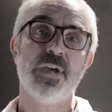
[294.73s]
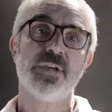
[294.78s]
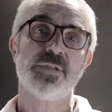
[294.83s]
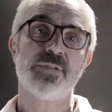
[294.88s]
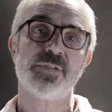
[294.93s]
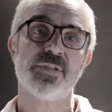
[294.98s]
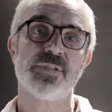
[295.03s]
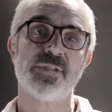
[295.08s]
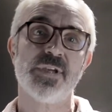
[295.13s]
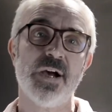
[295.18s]

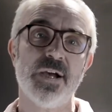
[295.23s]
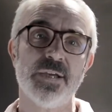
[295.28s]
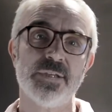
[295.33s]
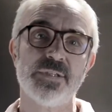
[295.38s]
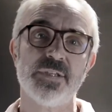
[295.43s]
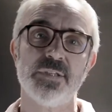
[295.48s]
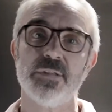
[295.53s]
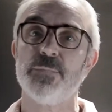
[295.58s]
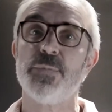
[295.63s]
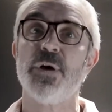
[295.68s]

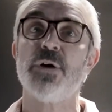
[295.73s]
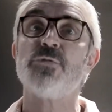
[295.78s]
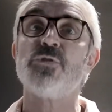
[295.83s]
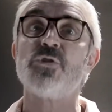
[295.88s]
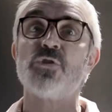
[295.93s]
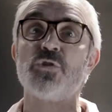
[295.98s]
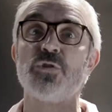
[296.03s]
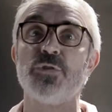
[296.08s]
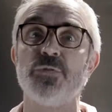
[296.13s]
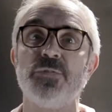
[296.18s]
society, the
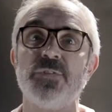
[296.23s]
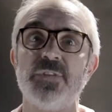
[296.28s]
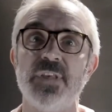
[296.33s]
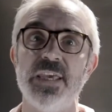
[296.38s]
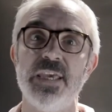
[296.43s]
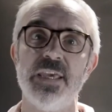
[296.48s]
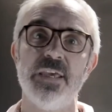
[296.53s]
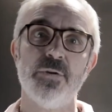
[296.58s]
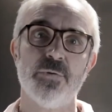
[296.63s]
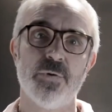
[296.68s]
post-truth
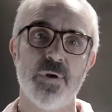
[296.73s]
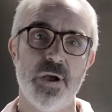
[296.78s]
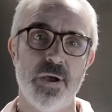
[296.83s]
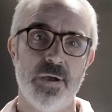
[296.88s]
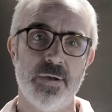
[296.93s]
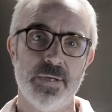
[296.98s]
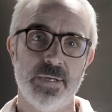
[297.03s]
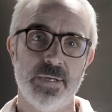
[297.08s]
era.